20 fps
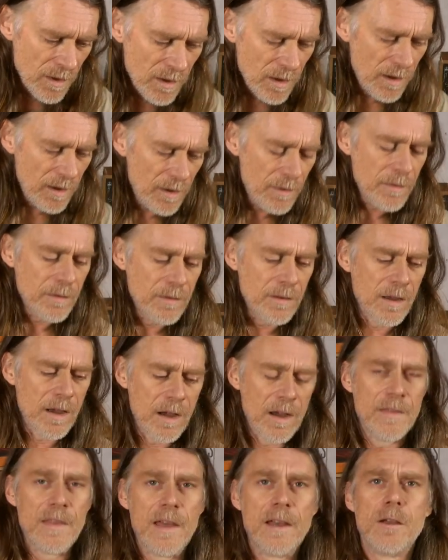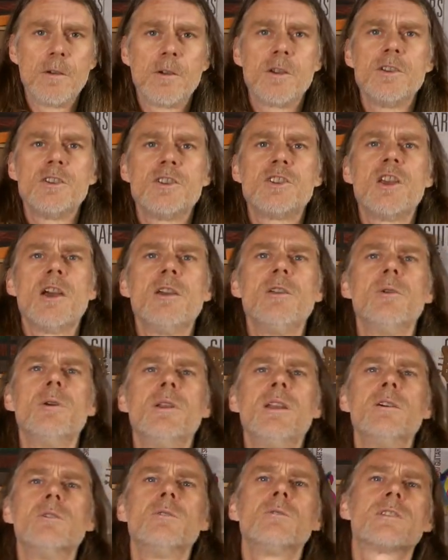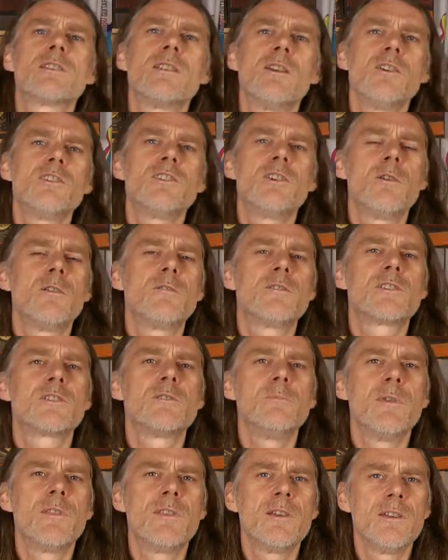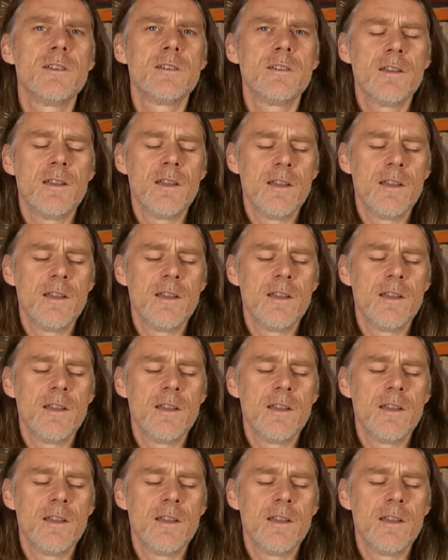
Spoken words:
And then I'm going to show you a little slideshow of some of the